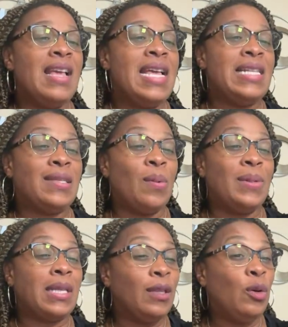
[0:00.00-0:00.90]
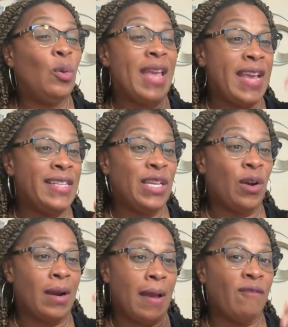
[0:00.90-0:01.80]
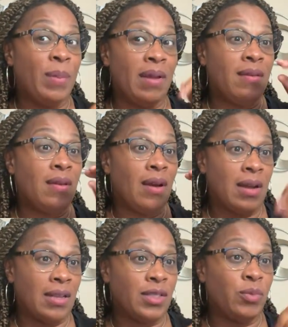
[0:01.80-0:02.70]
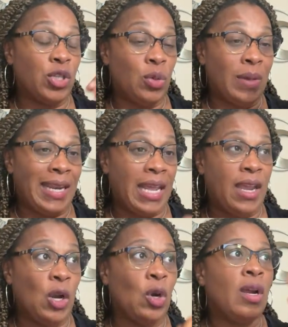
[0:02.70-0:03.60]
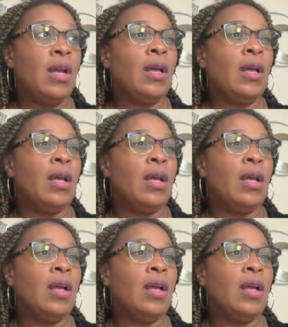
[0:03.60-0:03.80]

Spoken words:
And so it's a little easier and I've been accustomed to doing it here.